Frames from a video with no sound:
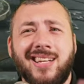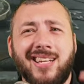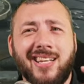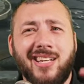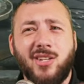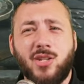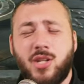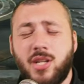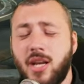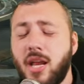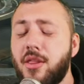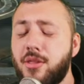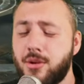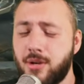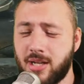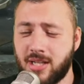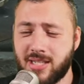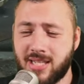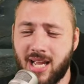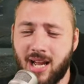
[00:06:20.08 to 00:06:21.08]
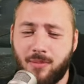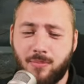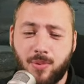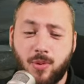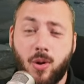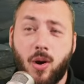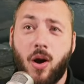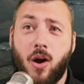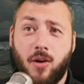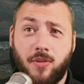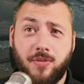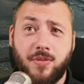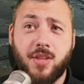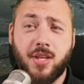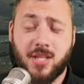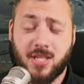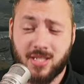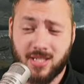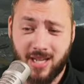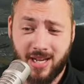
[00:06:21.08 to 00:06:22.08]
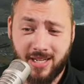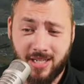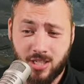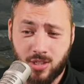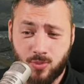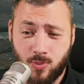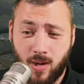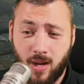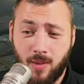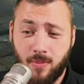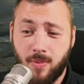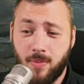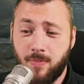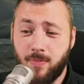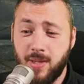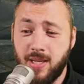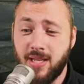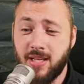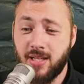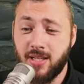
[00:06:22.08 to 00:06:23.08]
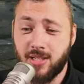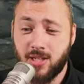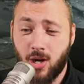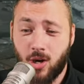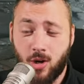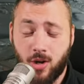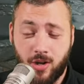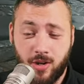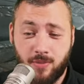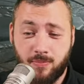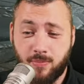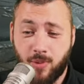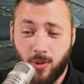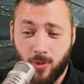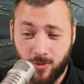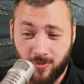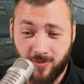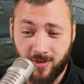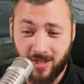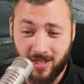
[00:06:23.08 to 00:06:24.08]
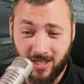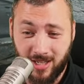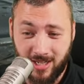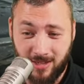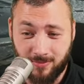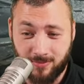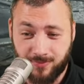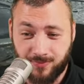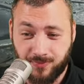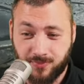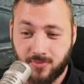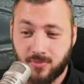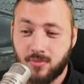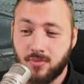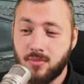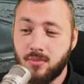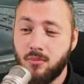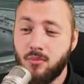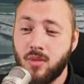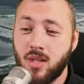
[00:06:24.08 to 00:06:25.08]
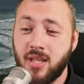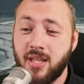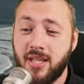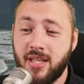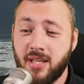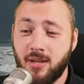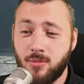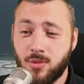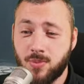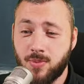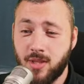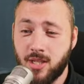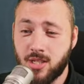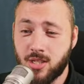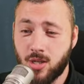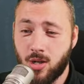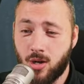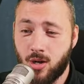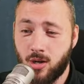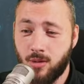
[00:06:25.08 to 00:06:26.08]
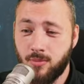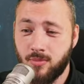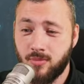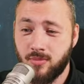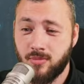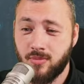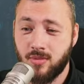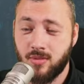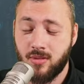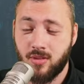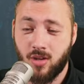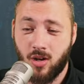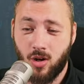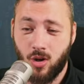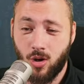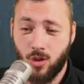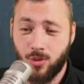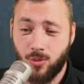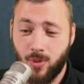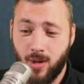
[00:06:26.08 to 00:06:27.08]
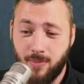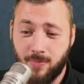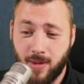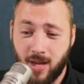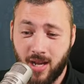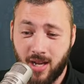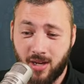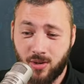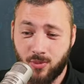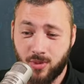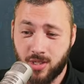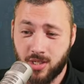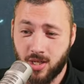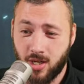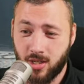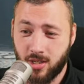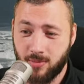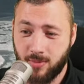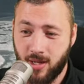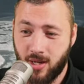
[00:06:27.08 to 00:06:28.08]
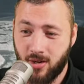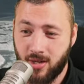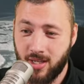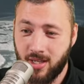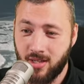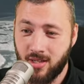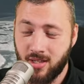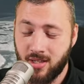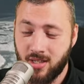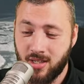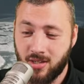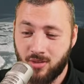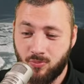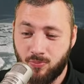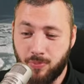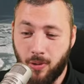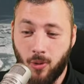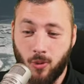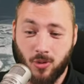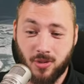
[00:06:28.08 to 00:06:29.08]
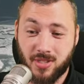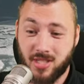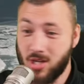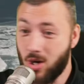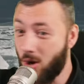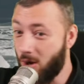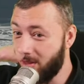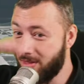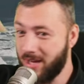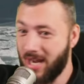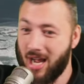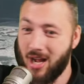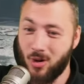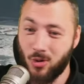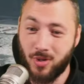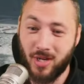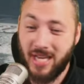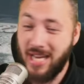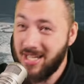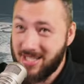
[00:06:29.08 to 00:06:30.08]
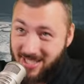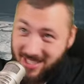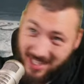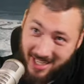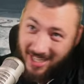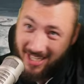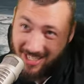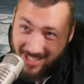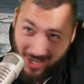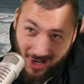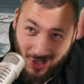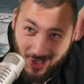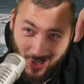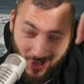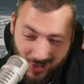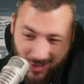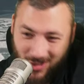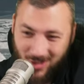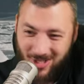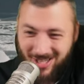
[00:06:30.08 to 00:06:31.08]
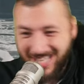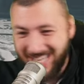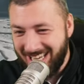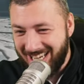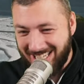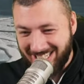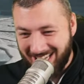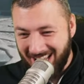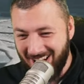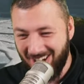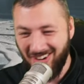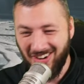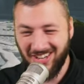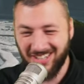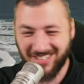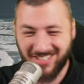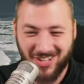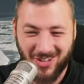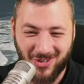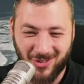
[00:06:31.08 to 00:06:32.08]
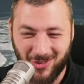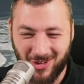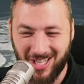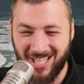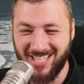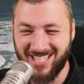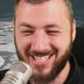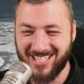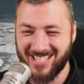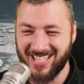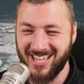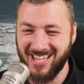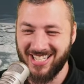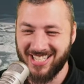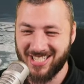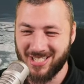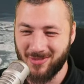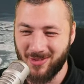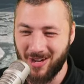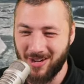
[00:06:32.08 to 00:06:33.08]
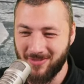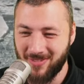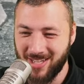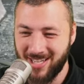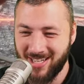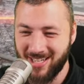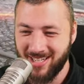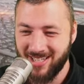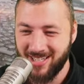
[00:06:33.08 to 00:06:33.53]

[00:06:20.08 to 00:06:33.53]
Here's another example of the sideswipe being guarded perfectly. He comes with his arm all the way back. We talked about it. Pulls it all the out. And yes, like he's also leaning down to really sideswipe it.